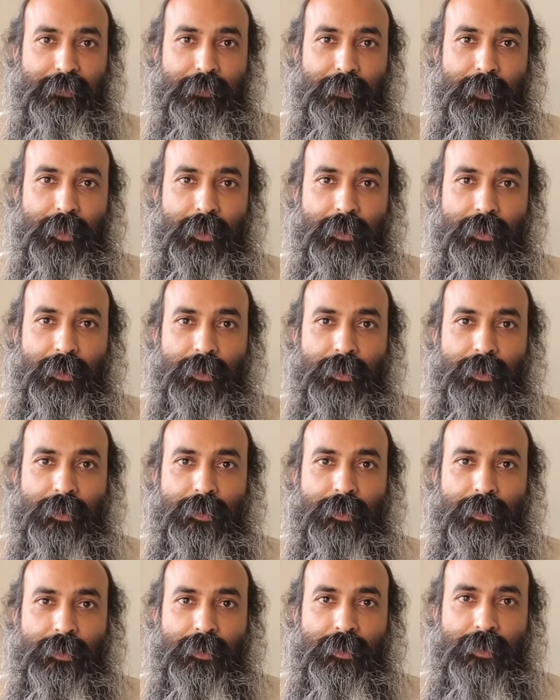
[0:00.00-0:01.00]
Yeah.
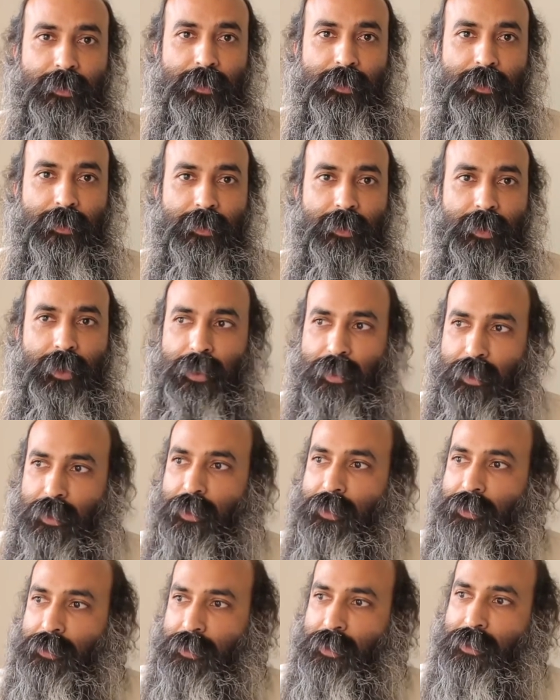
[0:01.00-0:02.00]

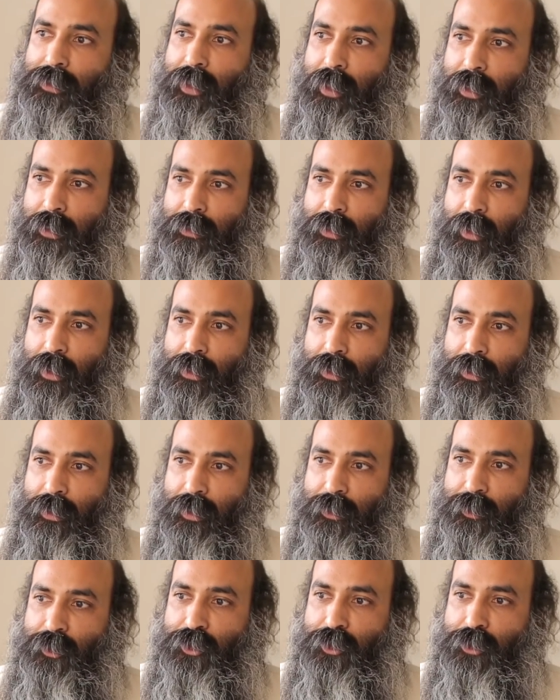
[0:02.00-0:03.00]
Ignorance is like
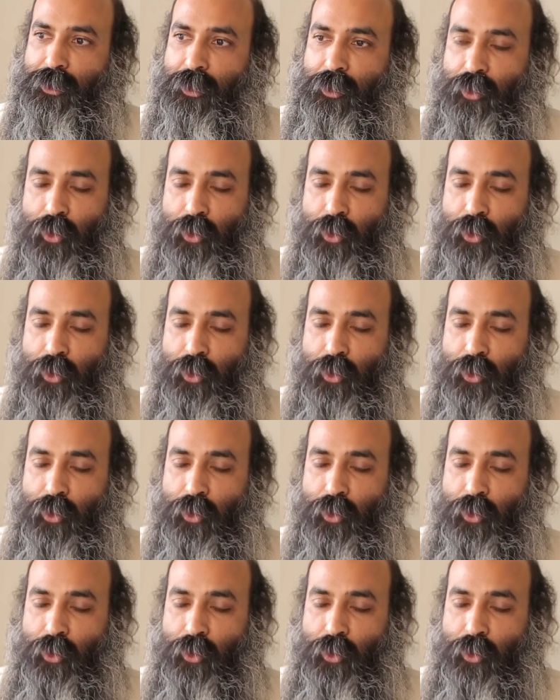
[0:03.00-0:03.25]
darkness,